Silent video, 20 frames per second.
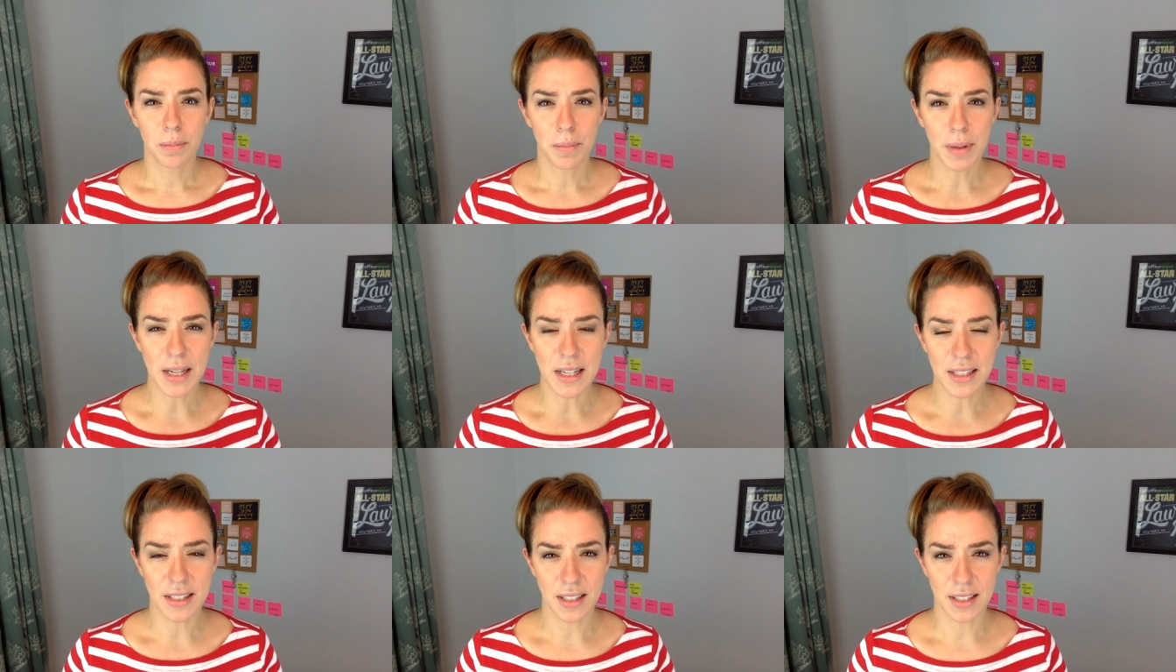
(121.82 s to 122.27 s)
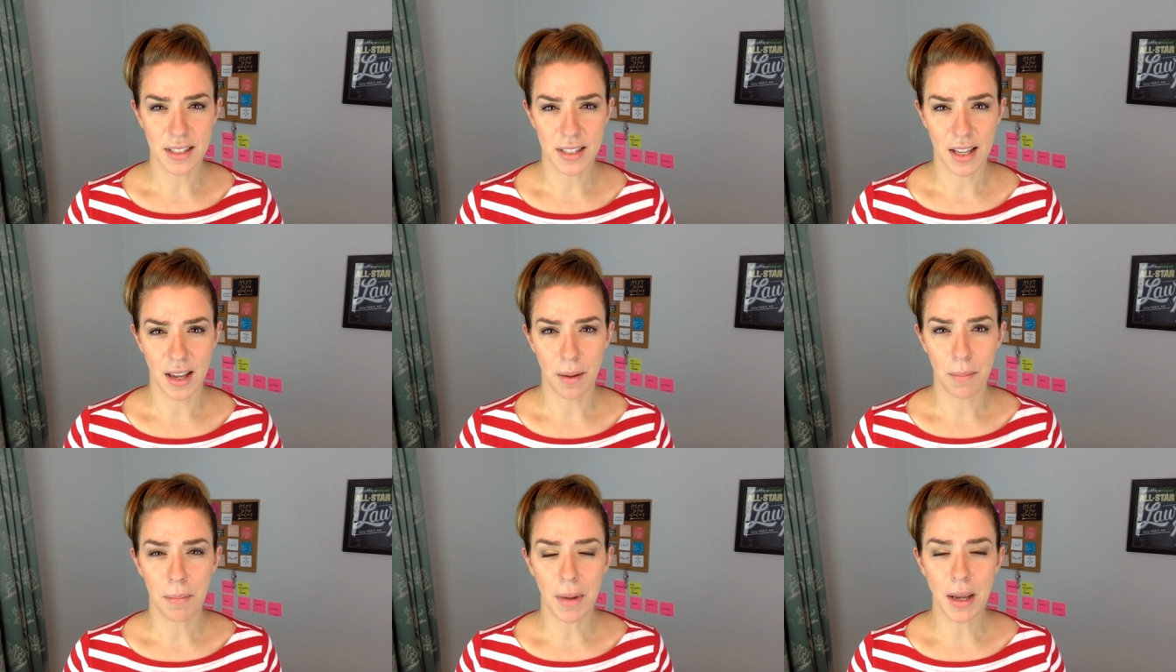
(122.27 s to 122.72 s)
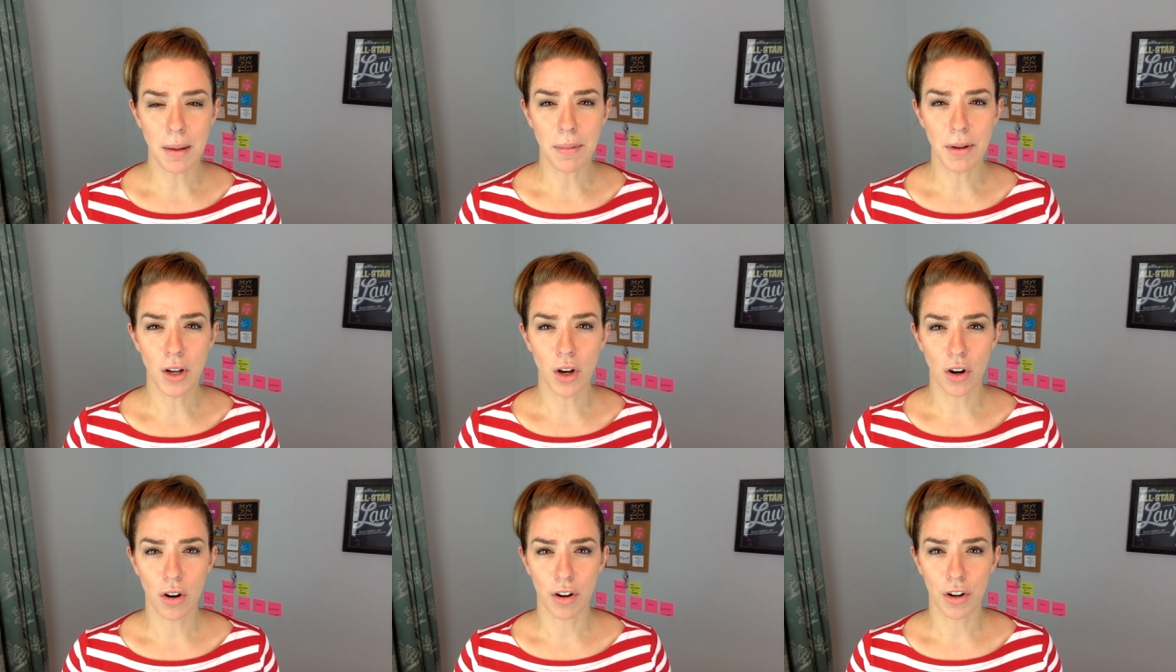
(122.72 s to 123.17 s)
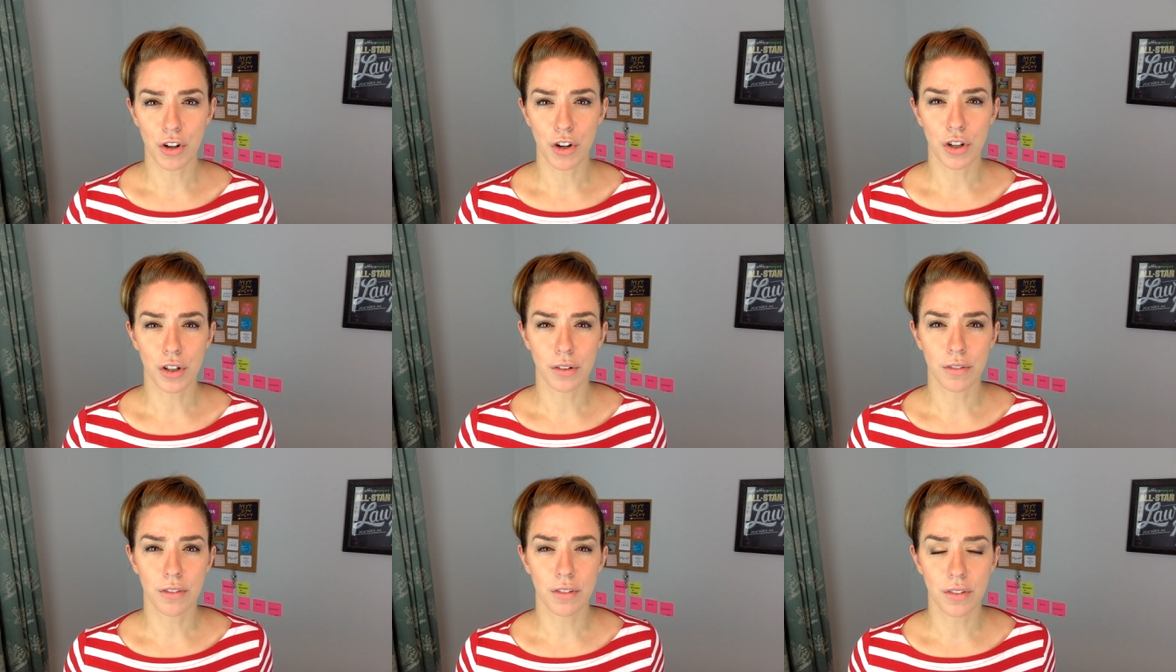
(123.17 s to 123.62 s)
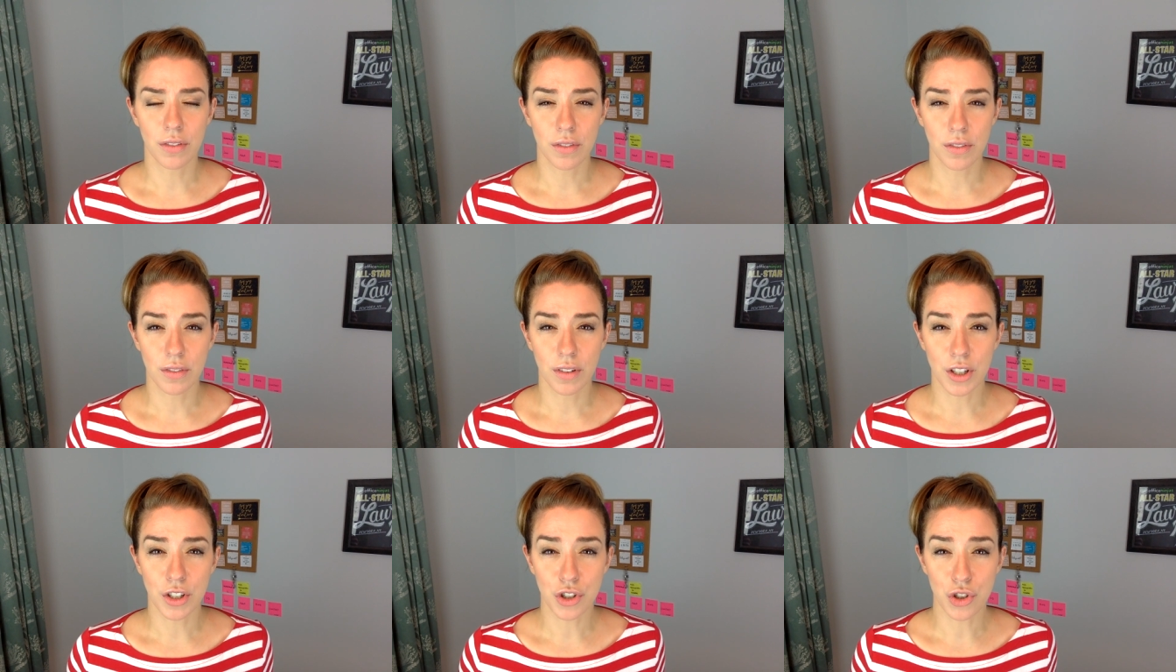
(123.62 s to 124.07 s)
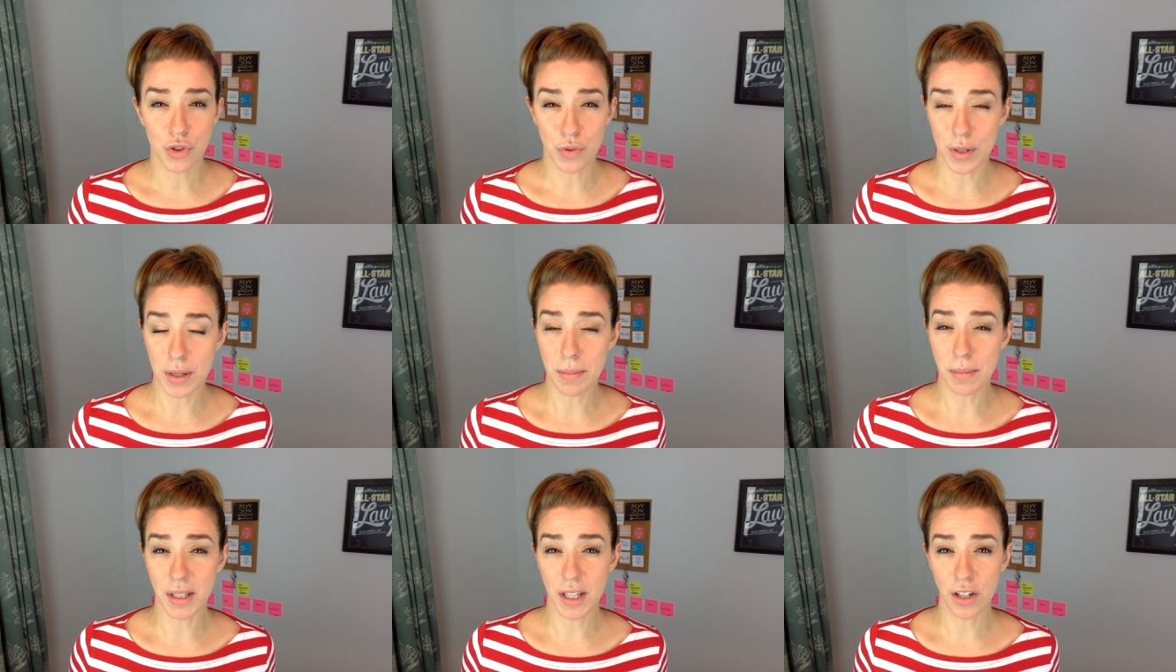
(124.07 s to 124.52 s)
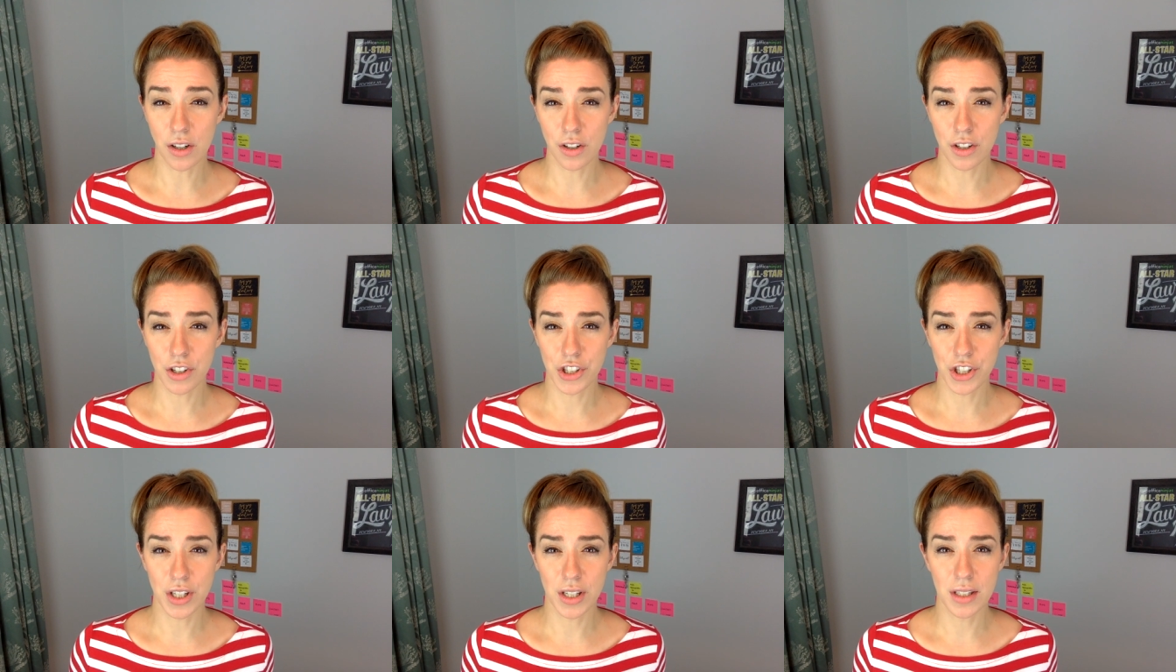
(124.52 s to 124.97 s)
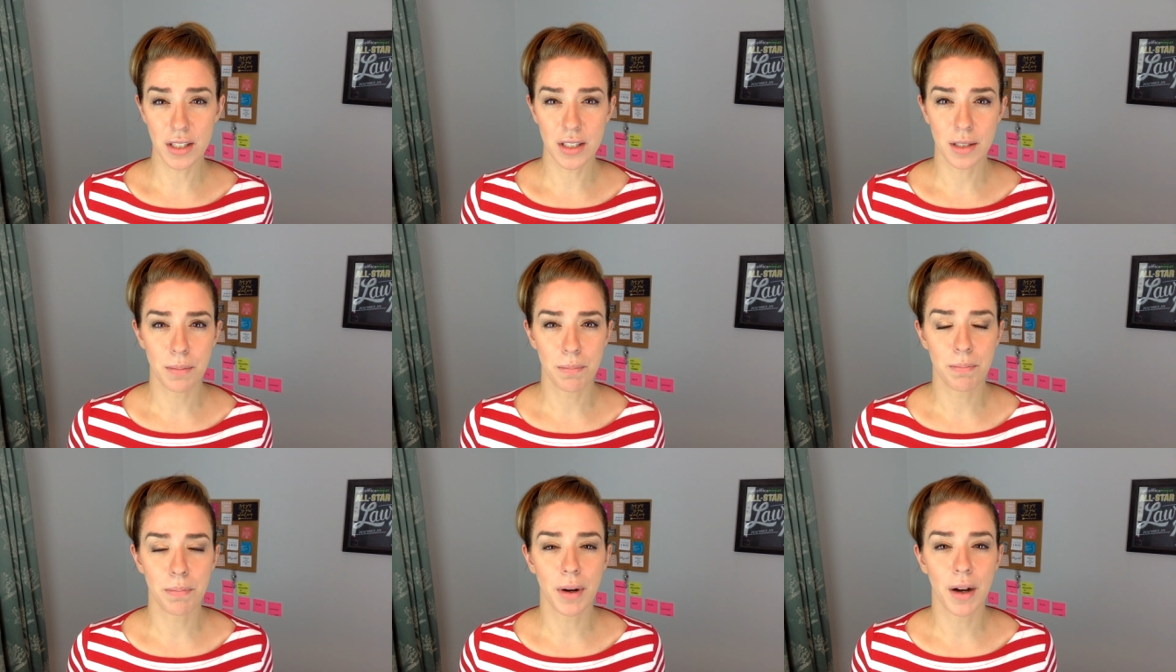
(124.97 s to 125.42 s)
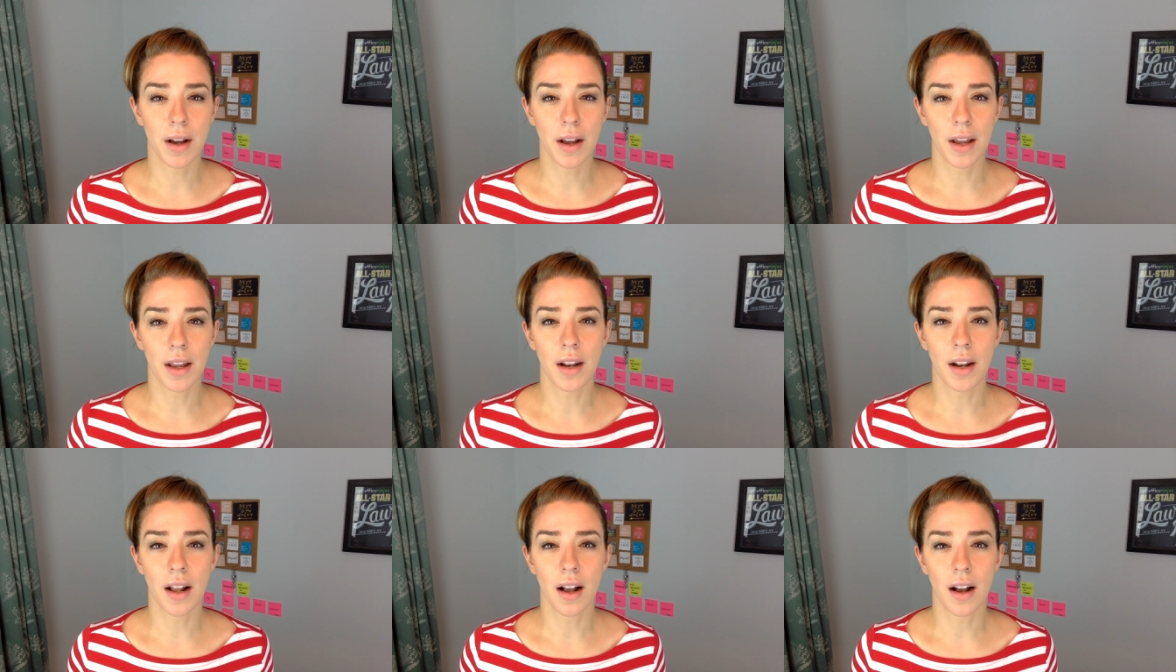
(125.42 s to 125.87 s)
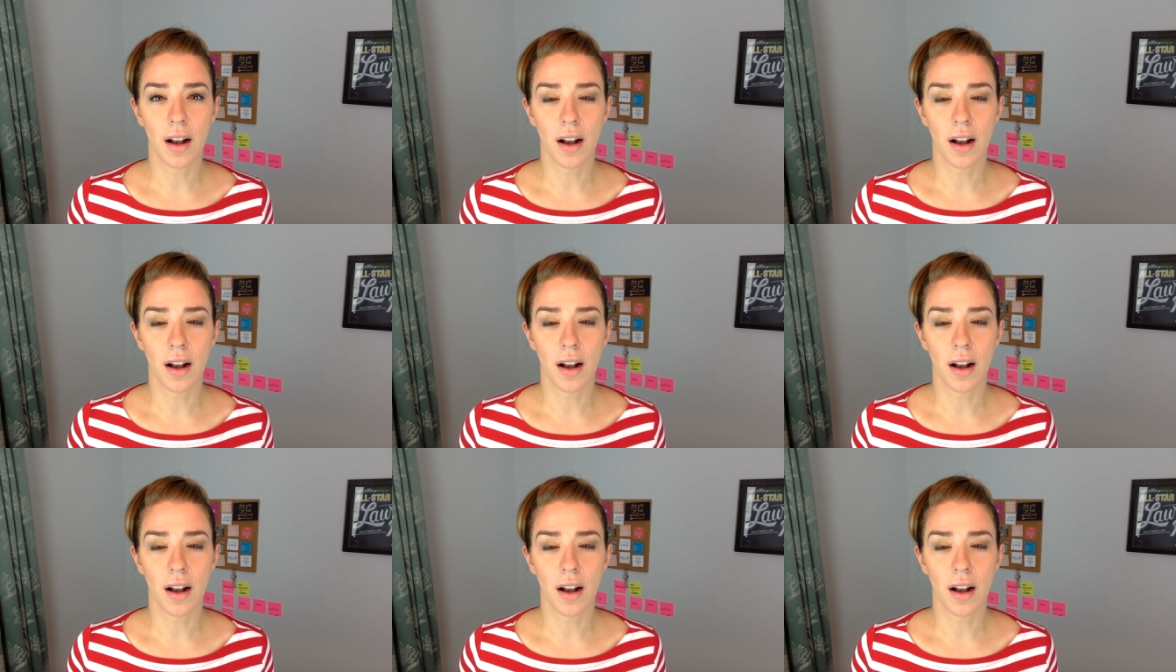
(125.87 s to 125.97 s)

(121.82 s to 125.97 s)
pieces that maybe aren't extremely urgent, but